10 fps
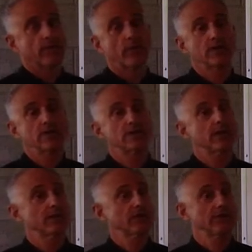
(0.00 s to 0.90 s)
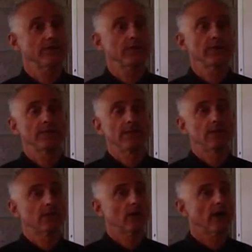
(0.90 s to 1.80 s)
the subject and verb in the main
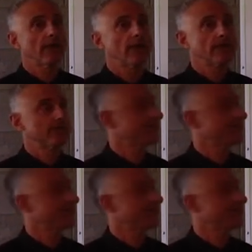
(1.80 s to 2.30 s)
clause?